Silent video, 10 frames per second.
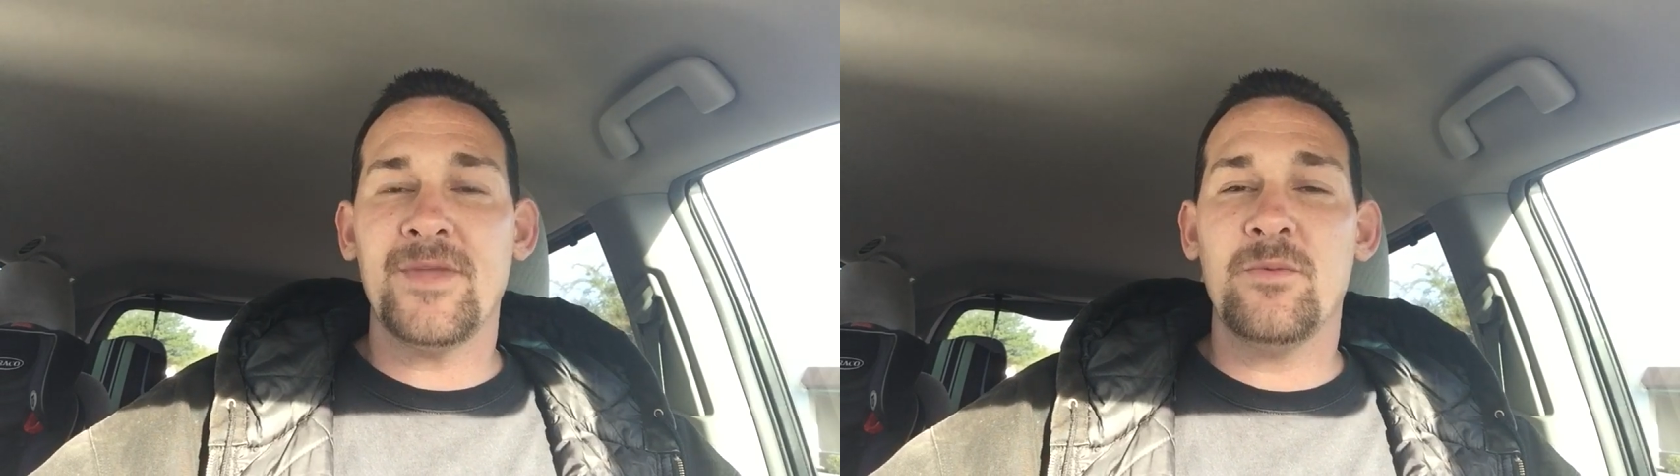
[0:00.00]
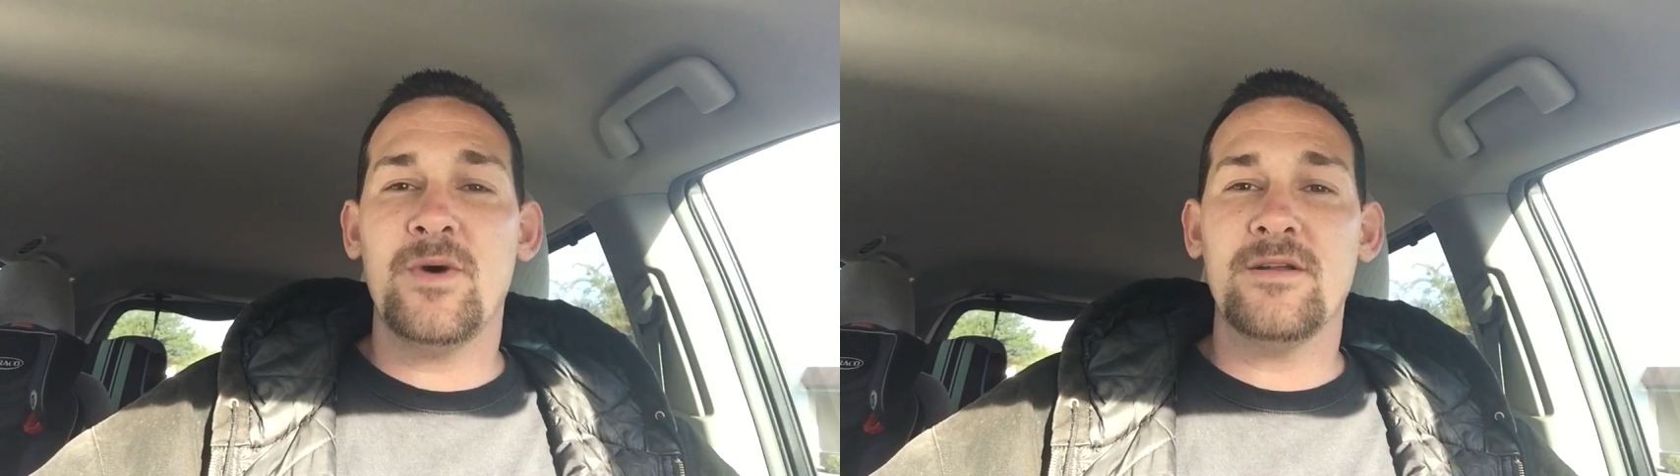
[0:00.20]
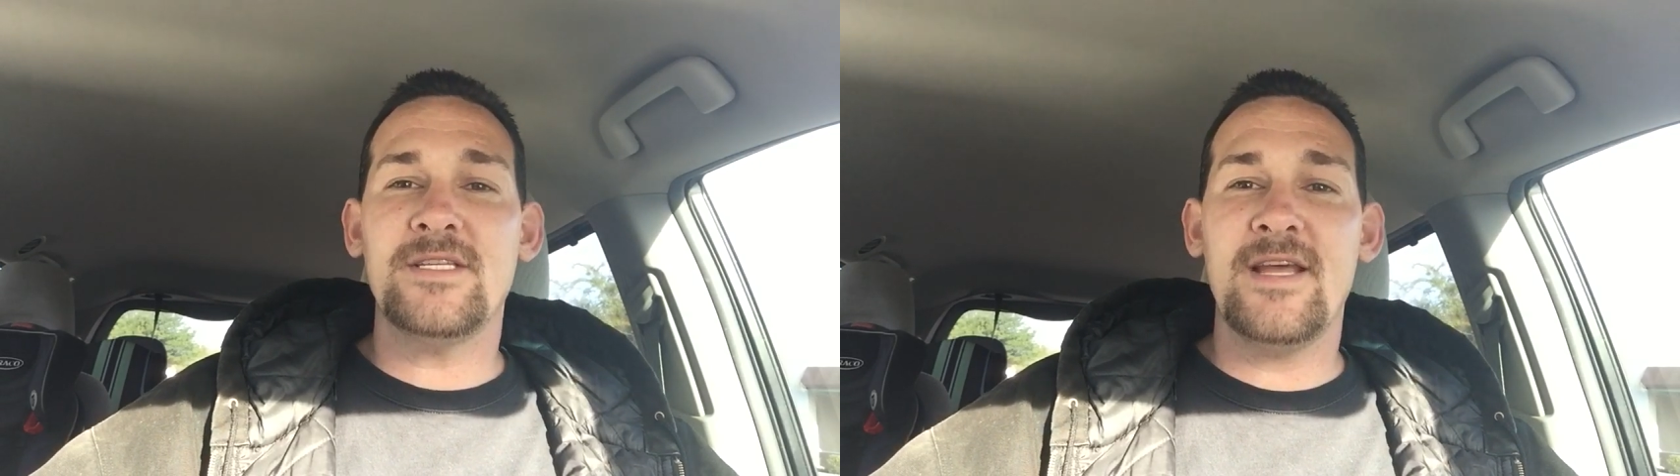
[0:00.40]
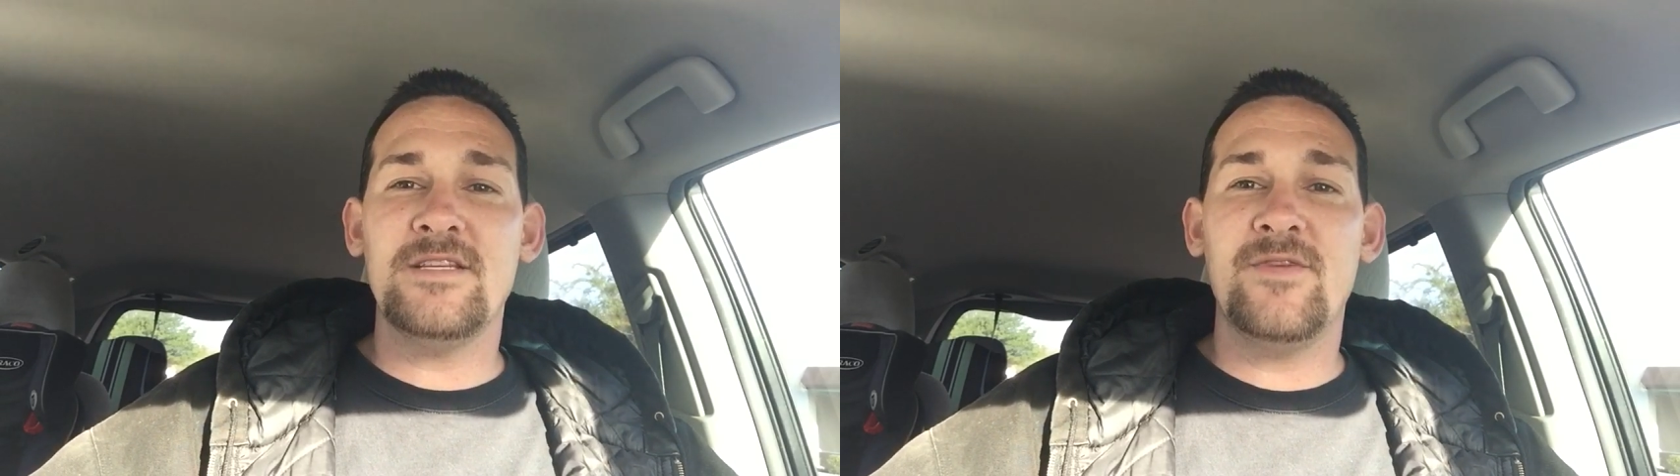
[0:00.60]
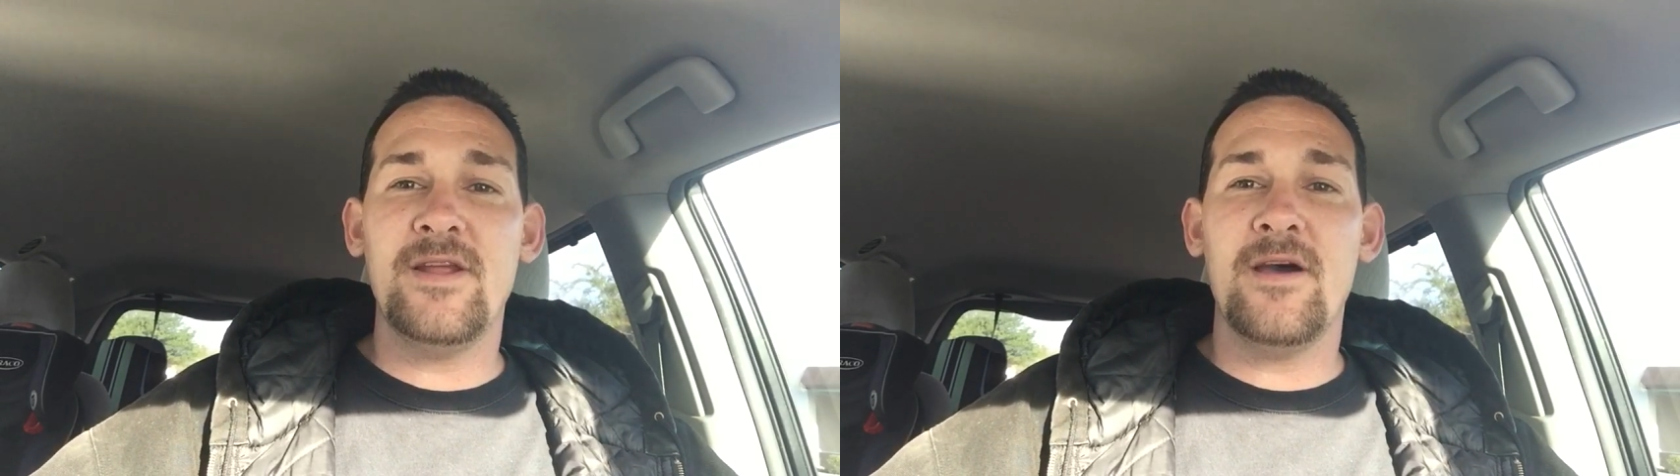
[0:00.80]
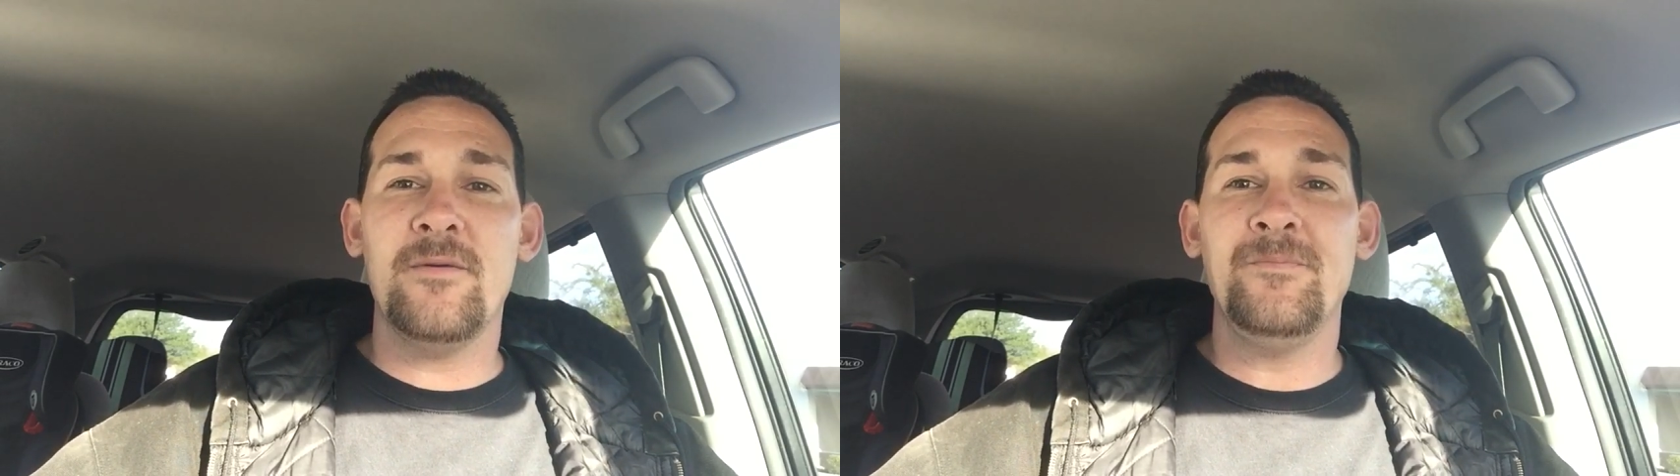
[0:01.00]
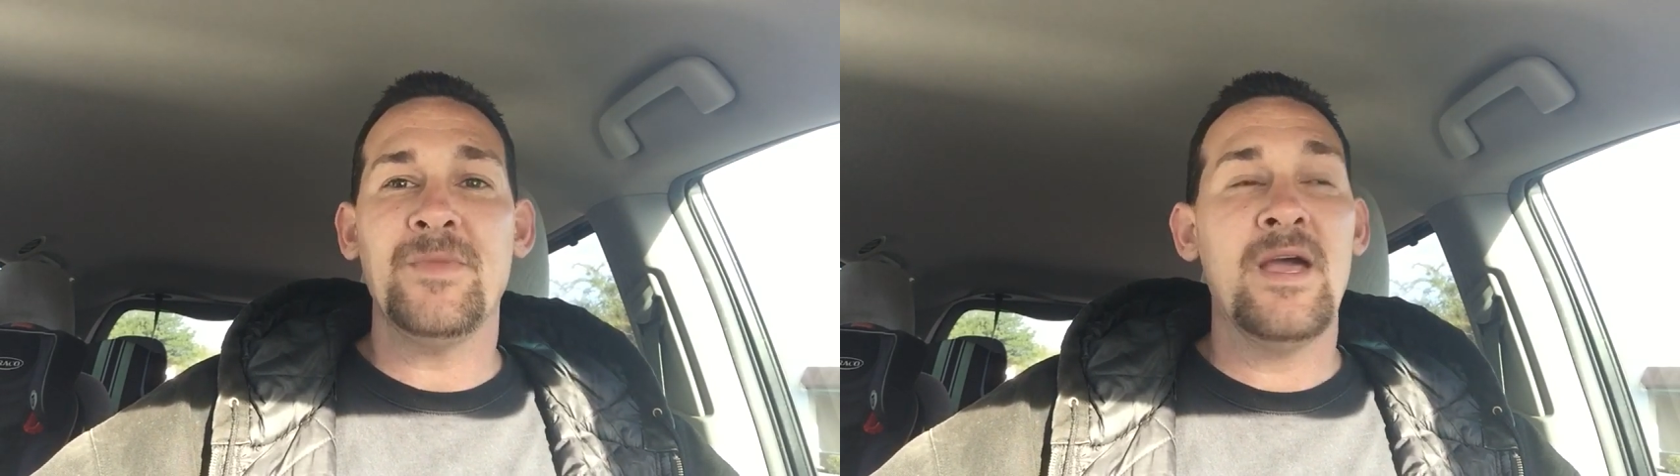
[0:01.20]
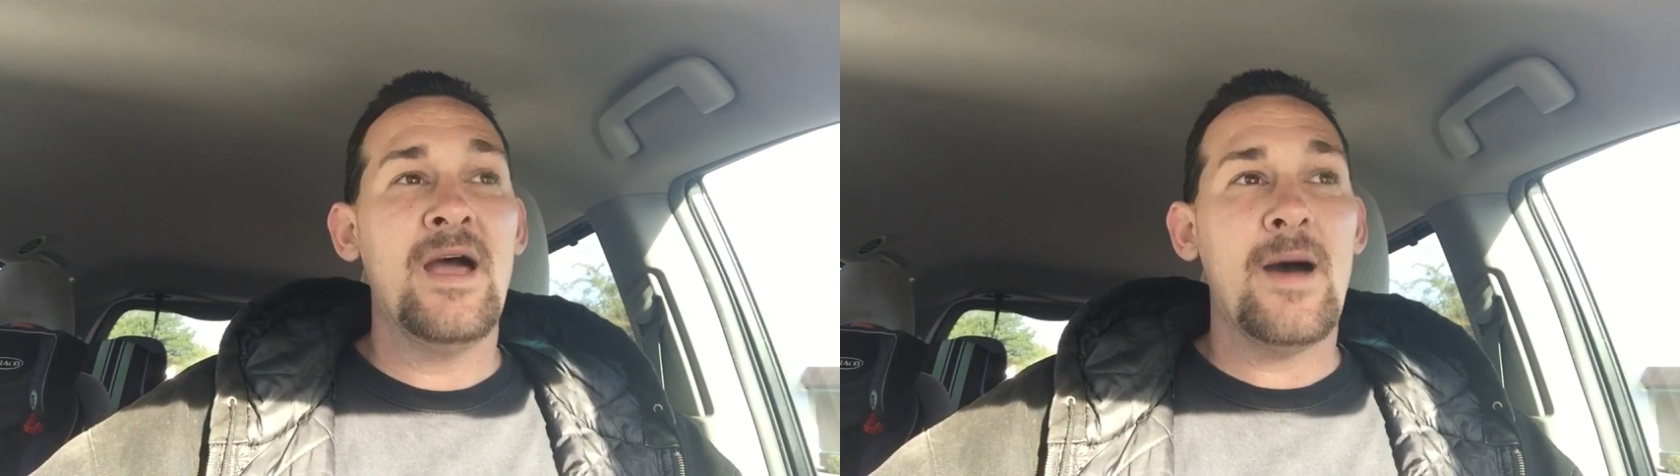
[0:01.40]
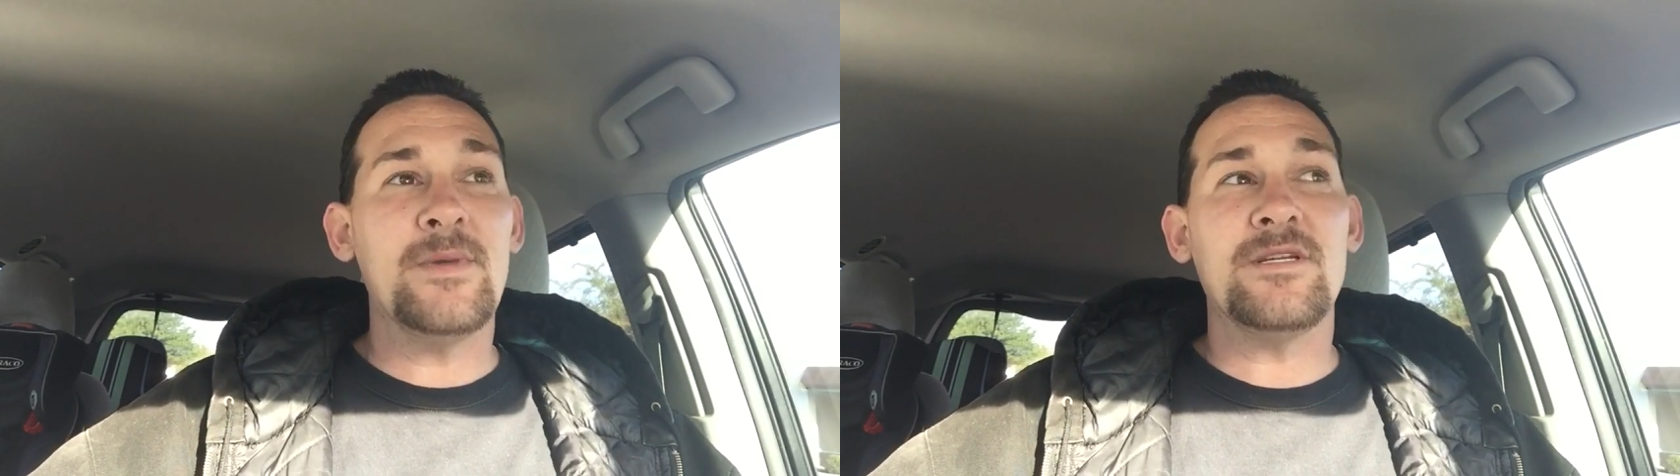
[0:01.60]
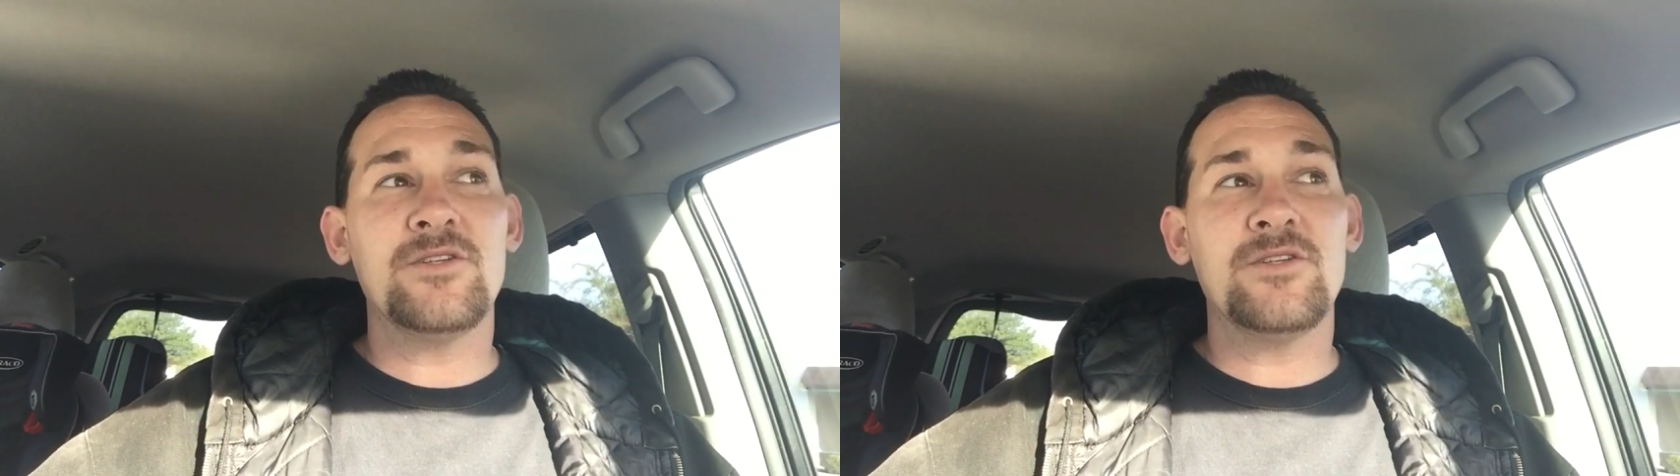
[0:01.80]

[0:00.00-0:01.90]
And well, today's video, I'm just